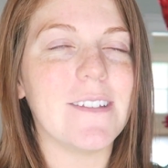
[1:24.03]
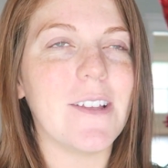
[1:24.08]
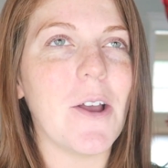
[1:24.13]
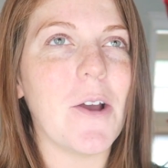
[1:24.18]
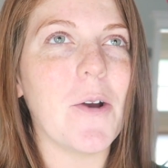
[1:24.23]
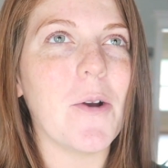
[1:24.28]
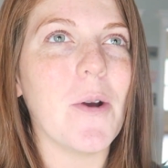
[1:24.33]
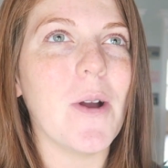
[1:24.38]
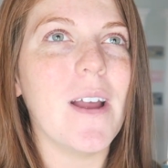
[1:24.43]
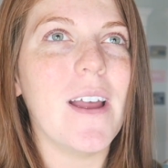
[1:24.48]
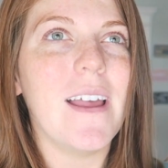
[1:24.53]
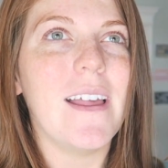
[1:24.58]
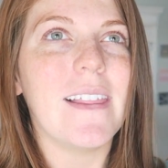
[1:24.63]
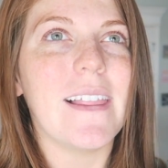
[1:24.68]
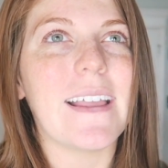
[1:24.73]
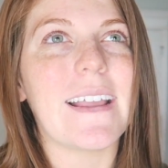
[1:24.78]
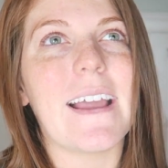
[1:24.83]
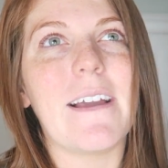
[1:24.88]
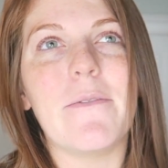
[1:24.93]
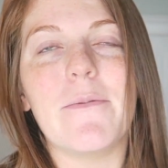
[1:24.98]
So
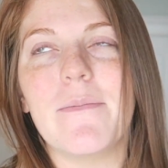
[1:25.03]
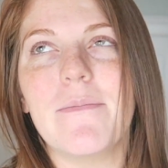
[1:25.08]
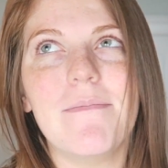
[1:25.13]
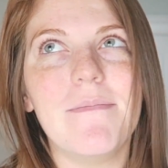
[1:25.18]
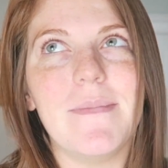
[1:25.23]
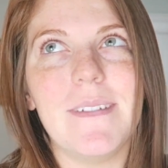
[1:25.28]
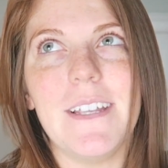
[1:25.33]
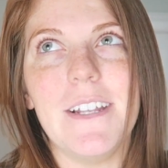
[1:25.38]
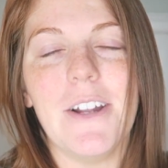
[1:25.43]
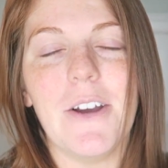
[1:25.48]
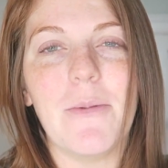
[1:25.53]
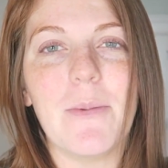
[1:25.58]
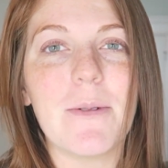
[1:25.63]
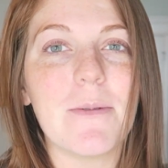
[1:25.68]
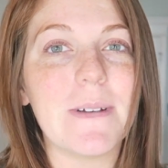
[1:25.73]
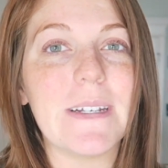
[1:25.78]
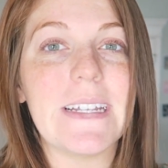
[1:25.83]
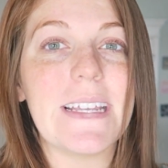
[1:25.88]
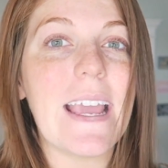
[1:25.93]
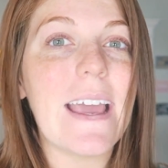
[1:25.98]
like I, you know, we
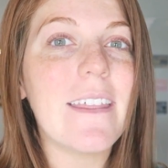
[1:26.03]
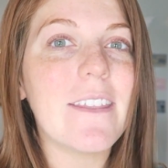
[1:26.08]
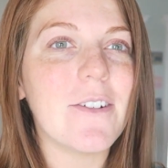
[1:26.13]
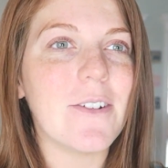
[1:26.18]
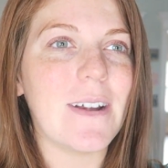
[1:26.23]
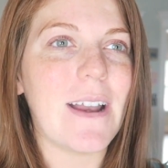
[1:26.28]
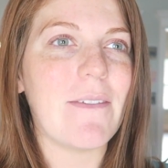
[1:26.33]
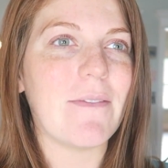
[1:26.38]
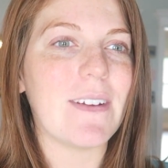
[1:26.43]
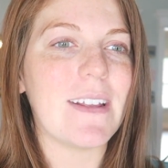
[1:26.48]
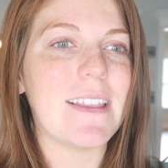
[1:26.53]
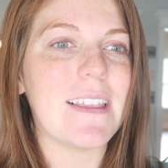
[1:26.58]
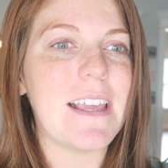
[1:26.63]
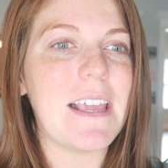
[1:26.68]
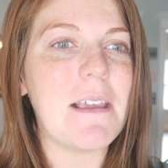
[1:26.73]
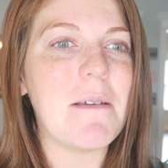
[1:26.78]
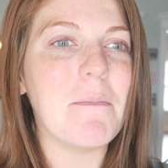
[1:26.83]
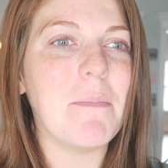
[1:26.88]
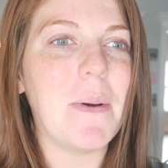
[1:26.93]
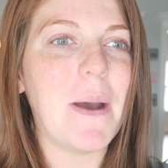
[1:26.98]
were together and
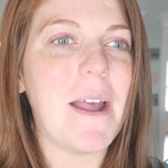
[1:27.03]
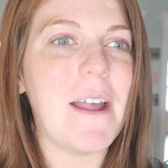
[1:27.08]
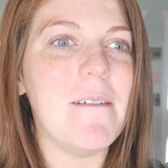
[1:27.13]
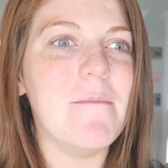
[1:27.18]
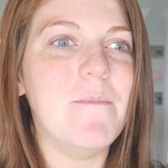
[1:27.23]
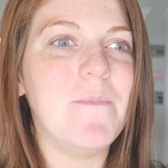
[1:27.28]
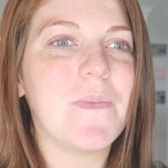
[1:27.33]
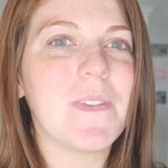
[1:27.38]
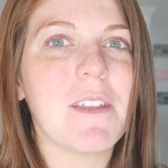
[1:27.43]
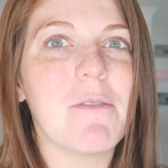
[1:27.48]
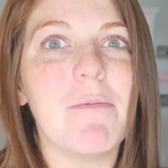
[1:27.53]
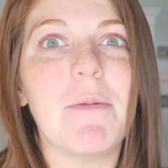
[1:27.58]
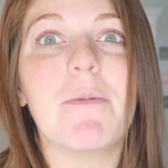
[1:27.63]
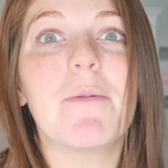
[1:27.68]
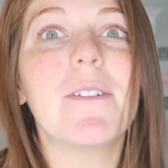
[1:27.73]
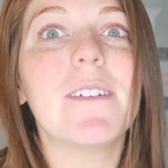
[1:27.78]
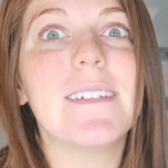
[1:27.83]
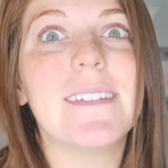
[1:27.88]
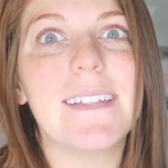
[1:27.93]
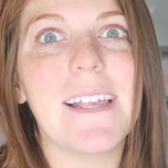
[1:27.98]
everything, but we
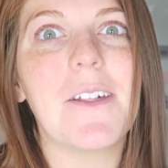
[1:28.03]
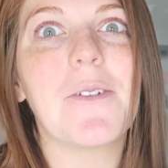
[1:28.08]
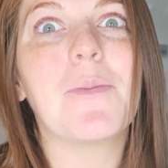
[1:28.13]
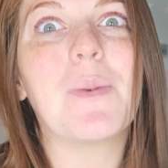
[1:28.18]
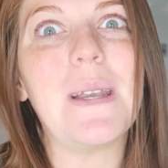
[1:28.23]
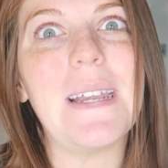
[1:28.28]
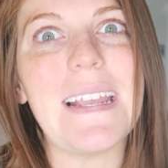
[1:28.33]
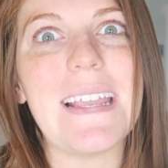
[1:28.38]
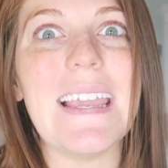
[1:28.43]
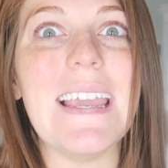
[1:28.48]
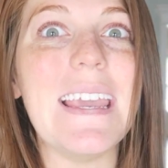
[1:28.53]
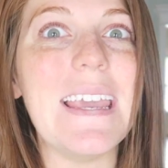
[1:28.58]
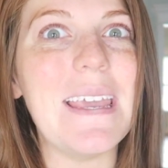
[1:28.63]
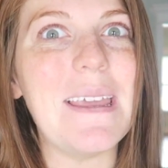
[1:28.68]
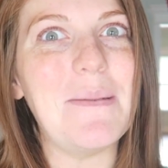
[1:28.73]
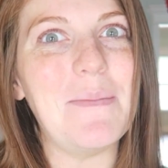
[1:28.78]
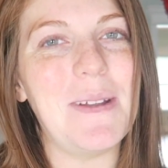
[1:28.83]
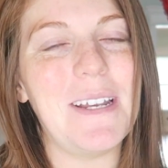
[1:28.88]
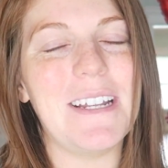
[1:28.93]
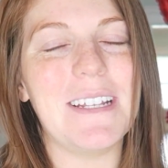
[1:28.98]
weren't celebrating
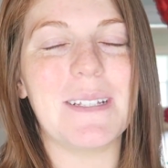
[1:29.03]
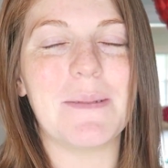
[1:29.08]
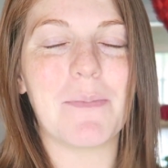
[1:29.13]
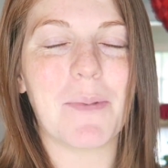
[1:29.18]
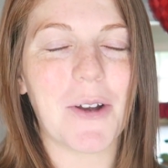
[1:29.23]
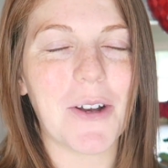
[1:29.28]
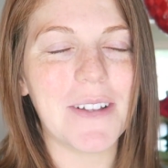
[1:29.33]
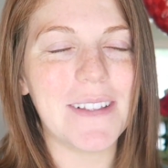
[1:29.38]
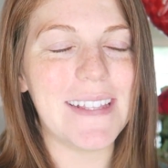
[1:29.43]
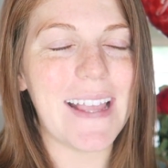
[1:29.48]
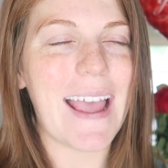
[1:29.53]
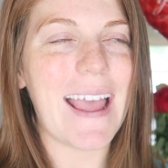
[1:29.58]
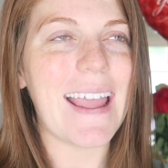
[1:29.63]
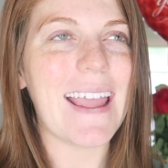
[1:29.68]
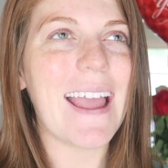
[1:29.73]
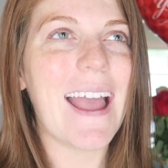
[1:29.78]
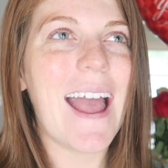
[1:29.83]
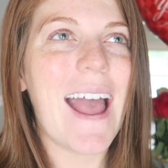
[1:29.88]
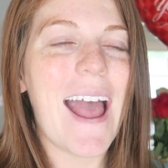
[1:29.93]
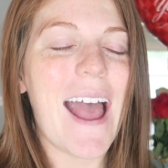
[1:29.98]
him and his
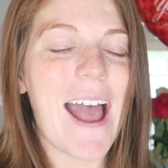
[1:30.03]
birthday.